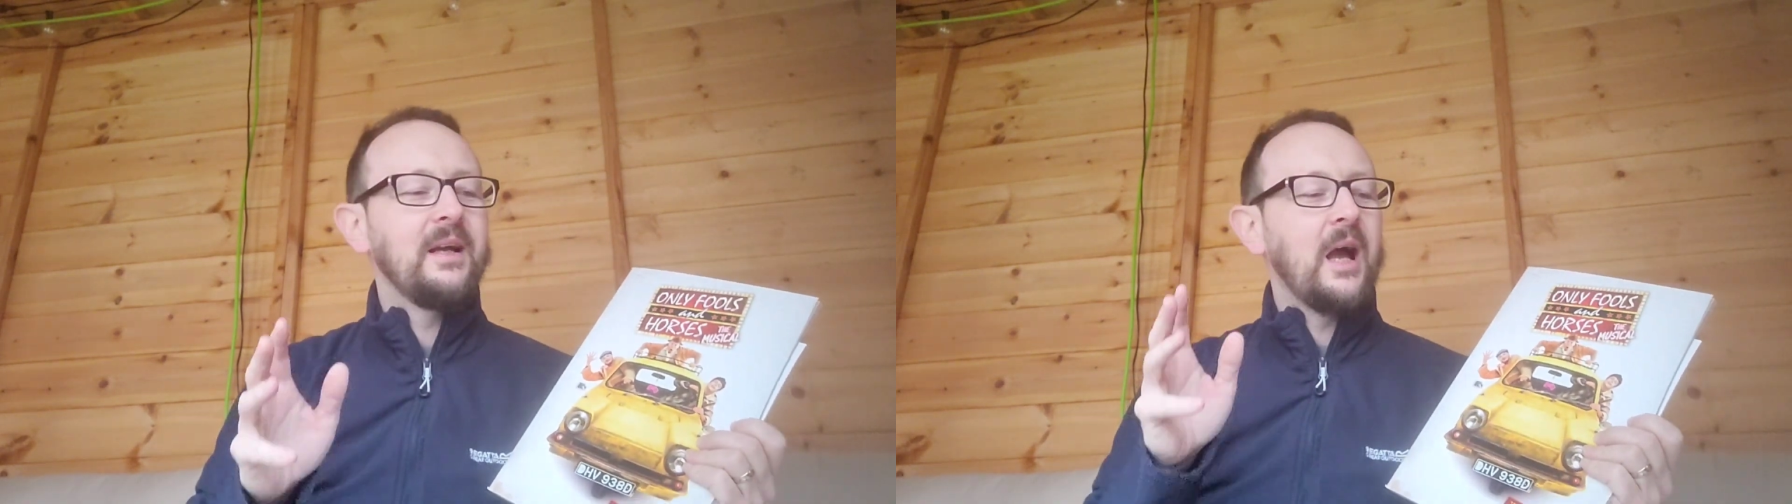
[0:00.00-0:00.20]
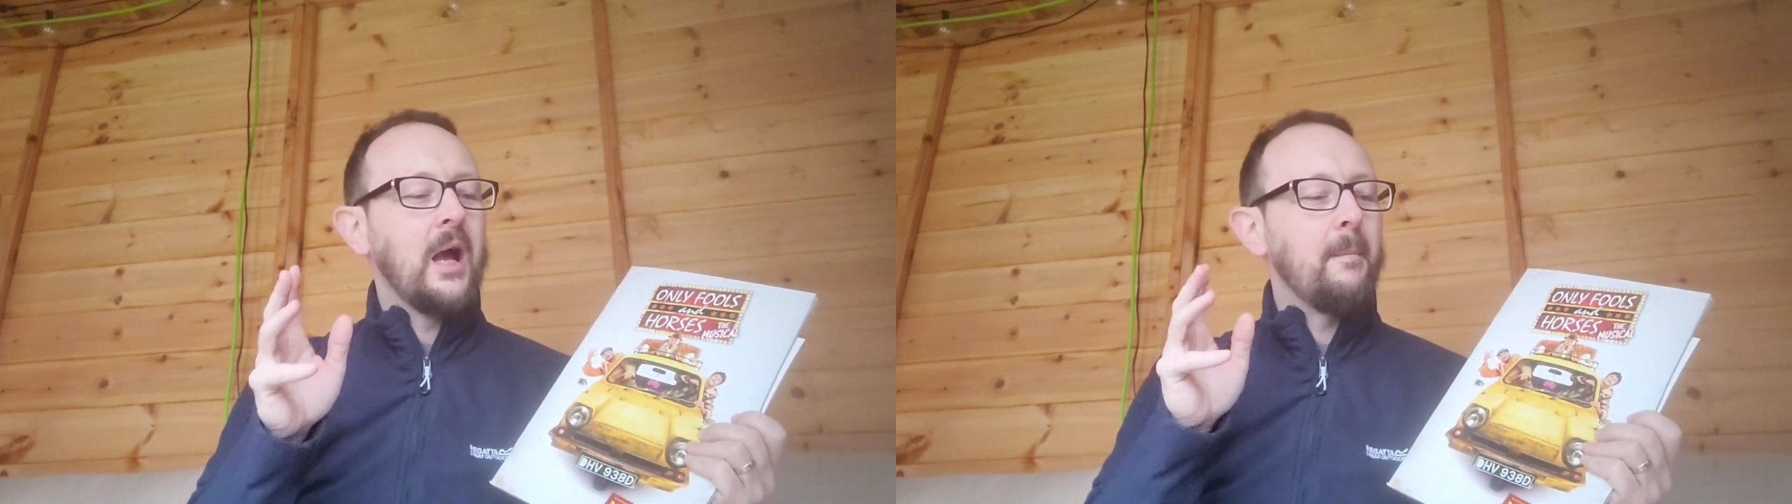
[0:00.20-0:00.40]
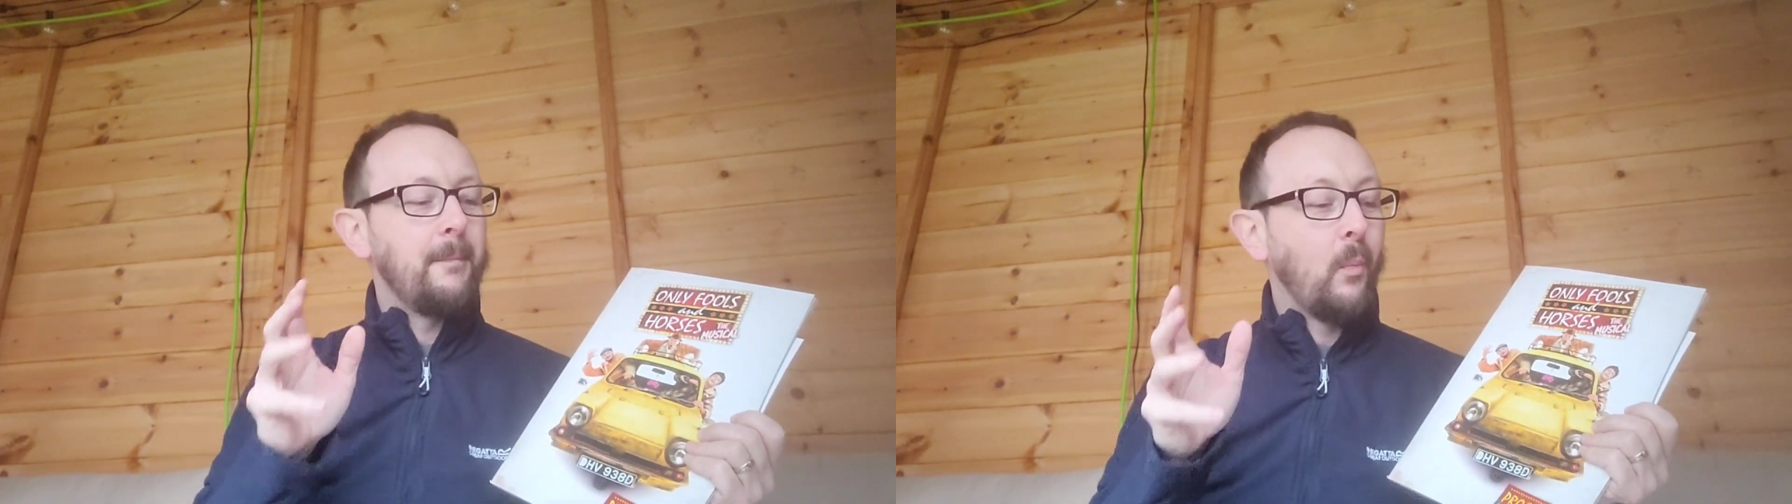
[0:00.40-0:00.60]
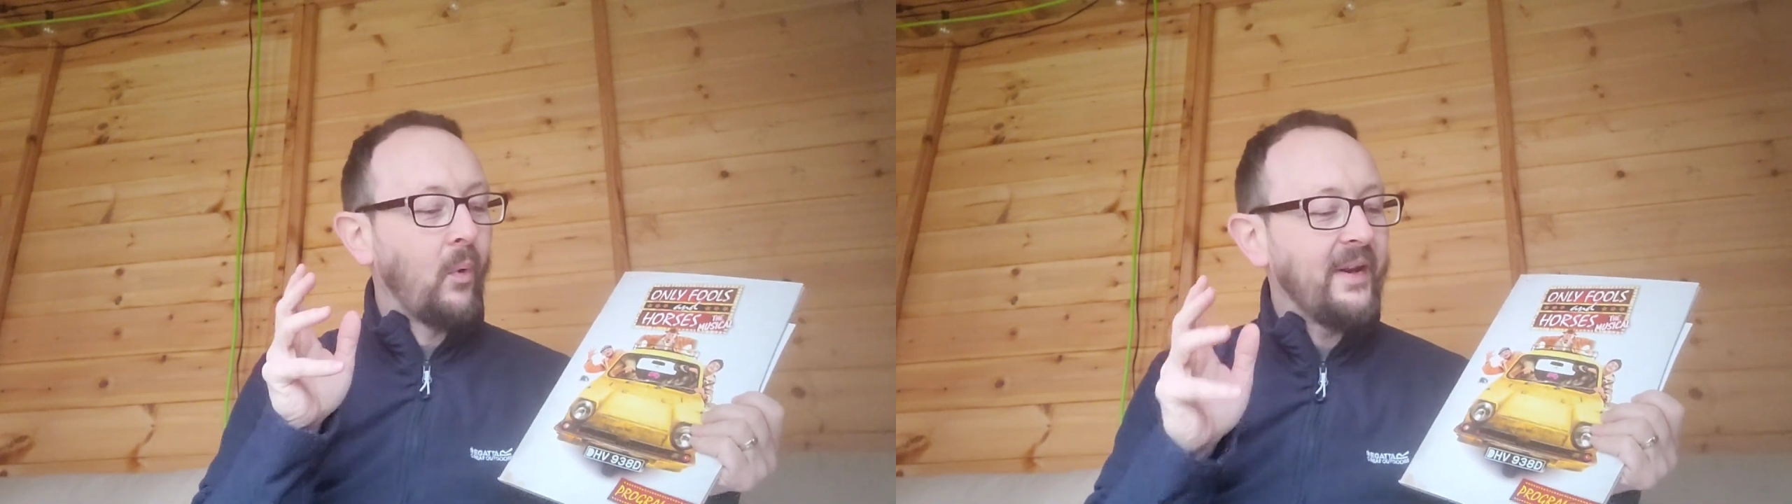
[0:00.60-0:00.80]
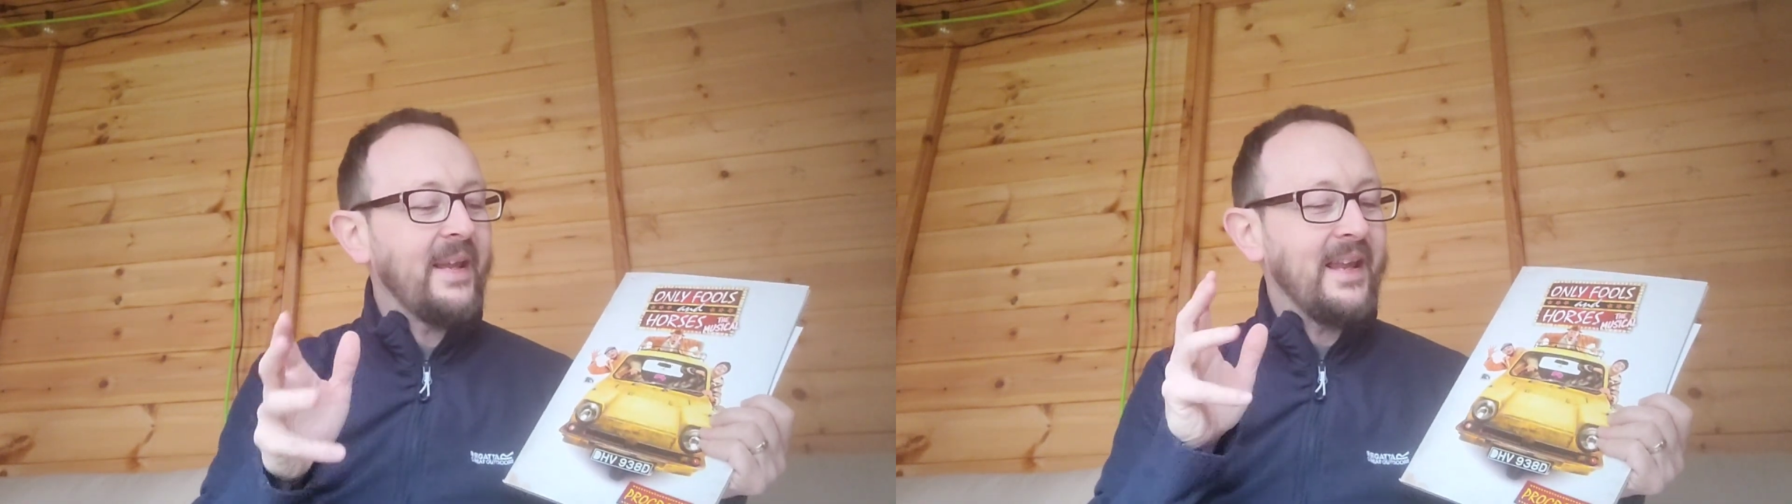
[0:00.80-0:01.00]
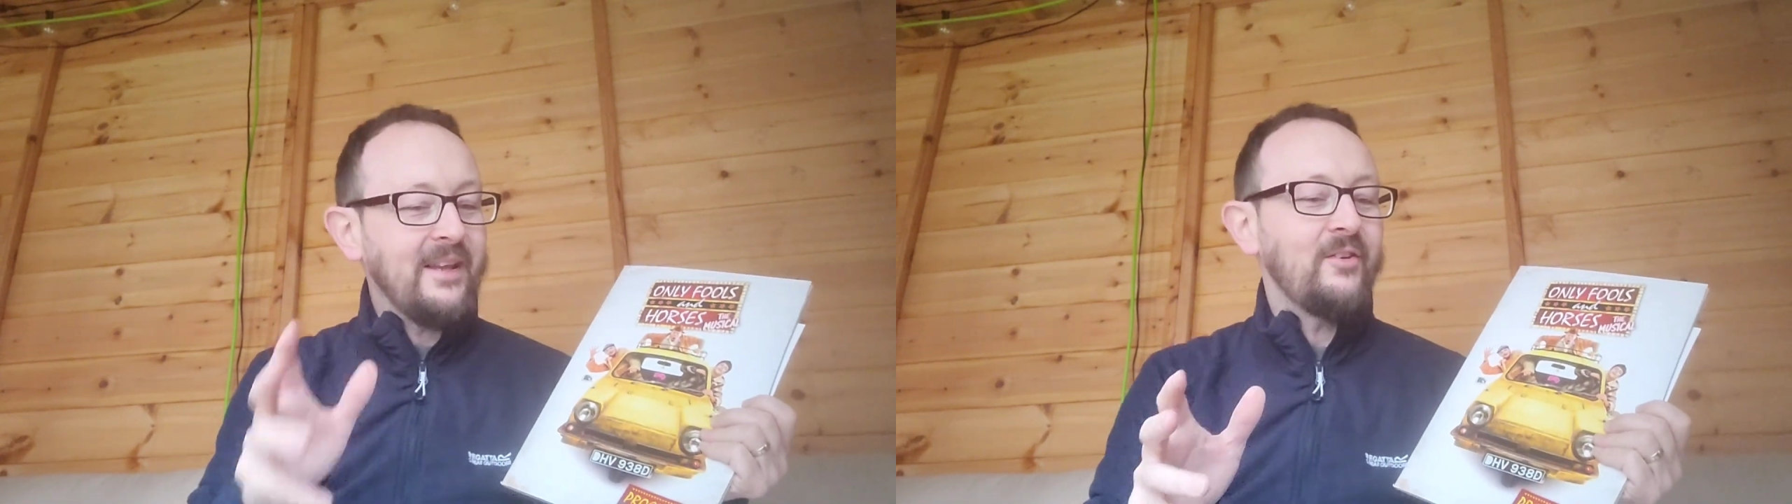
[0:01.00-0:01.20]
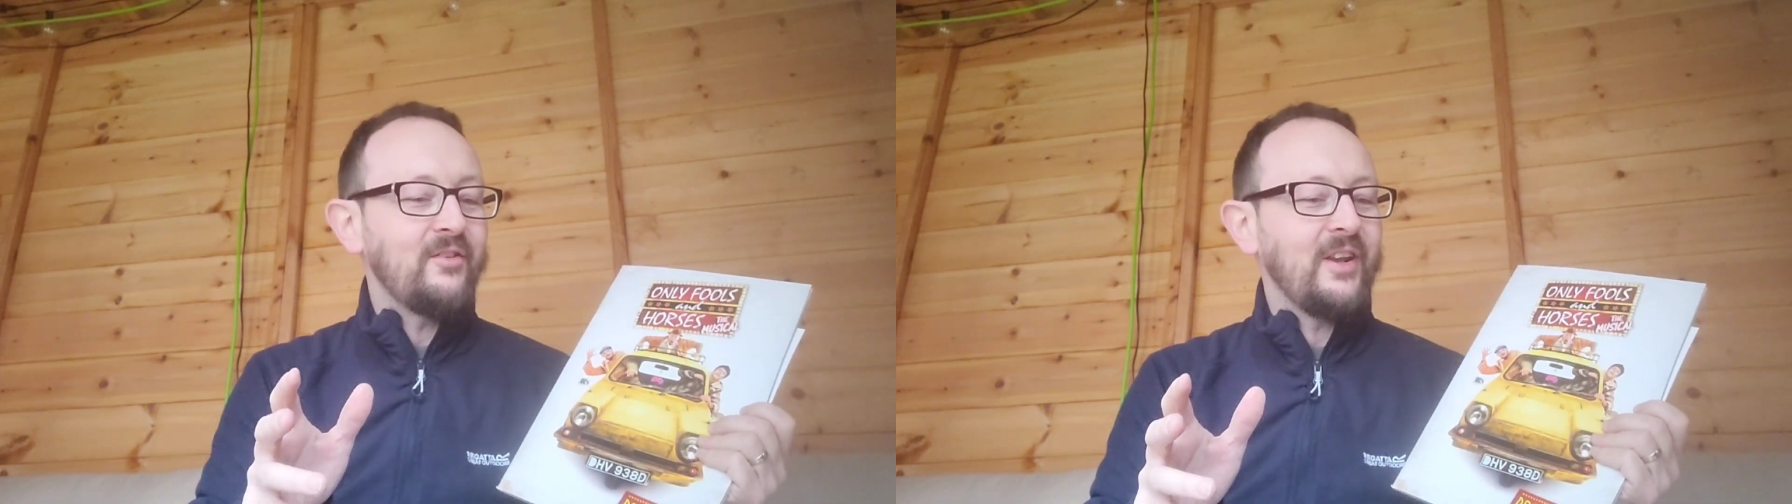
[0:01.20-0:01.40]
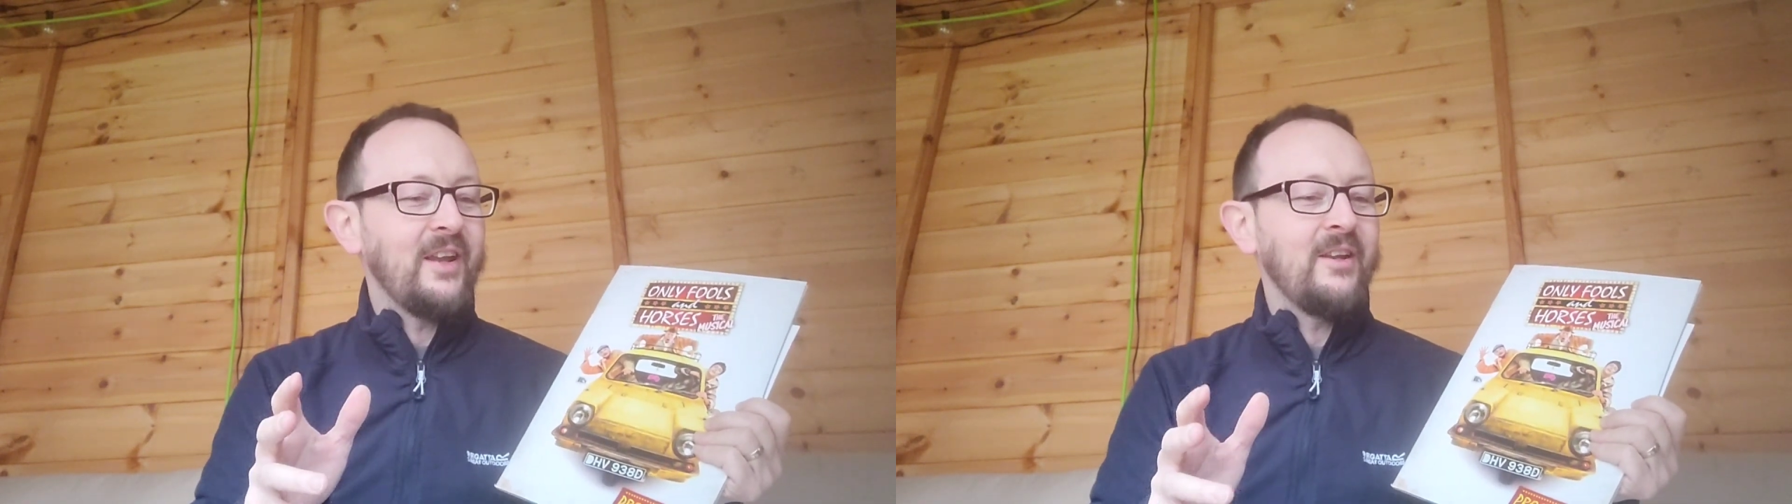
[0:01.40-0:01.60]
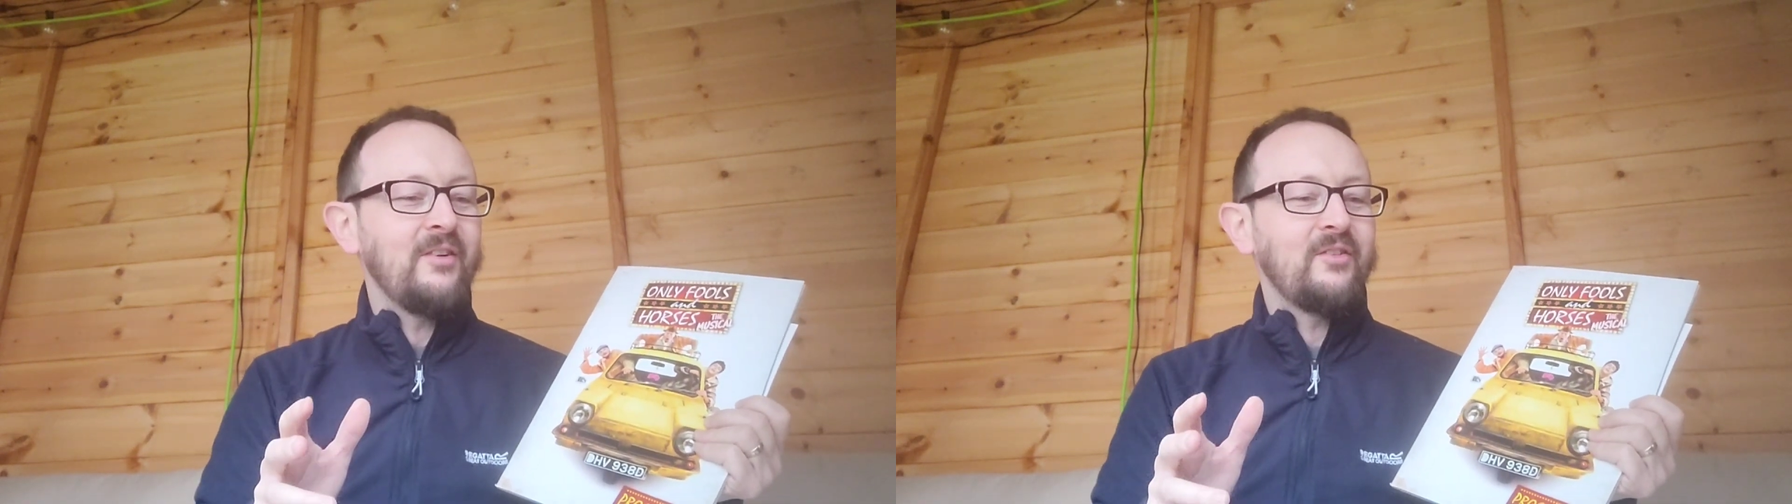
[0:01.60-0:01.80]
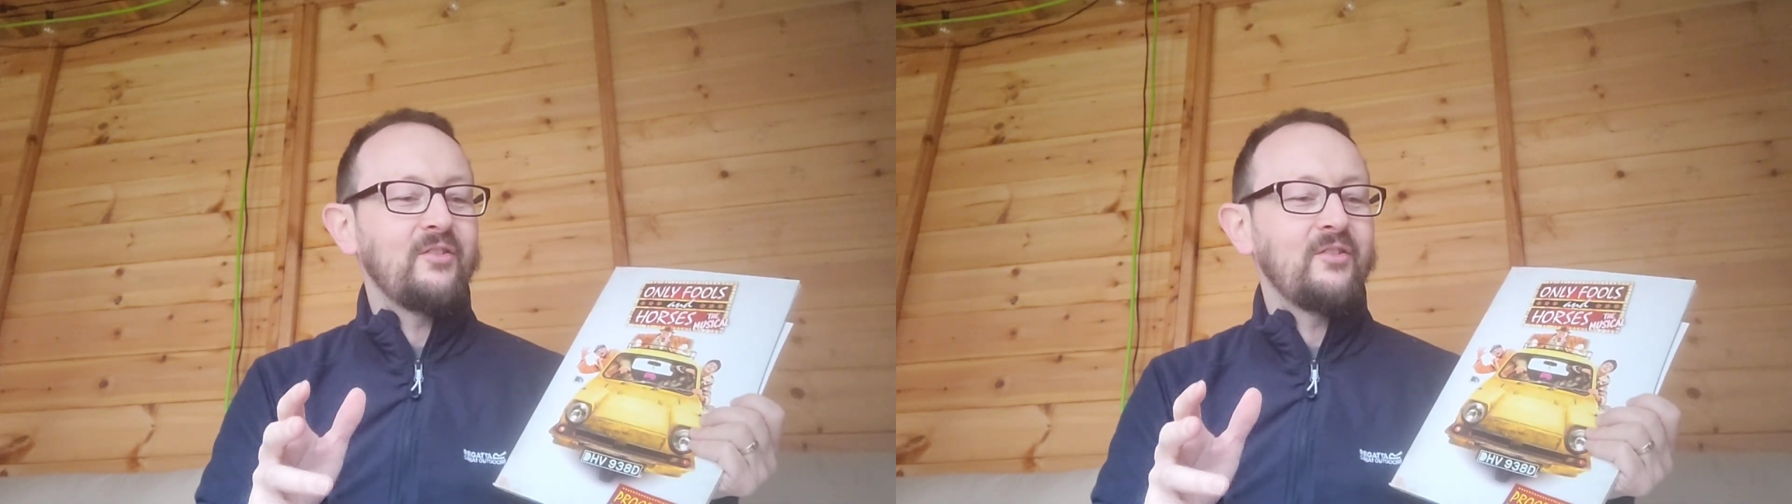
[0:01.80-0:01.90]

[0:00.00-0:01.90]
But what it is